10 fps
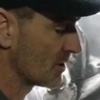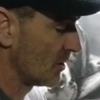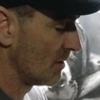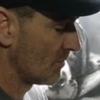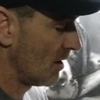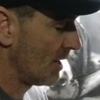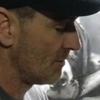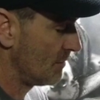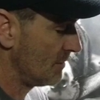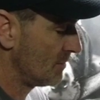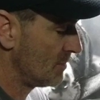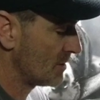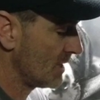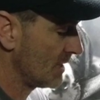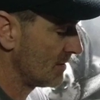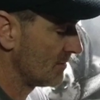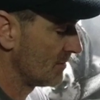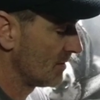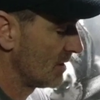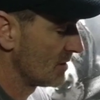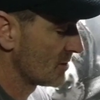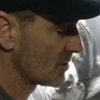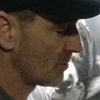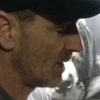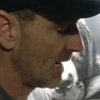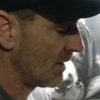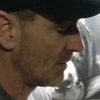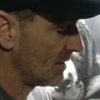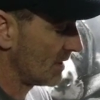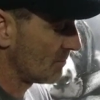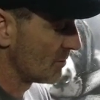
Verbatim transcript: So we've got a fifty percent spray out, and then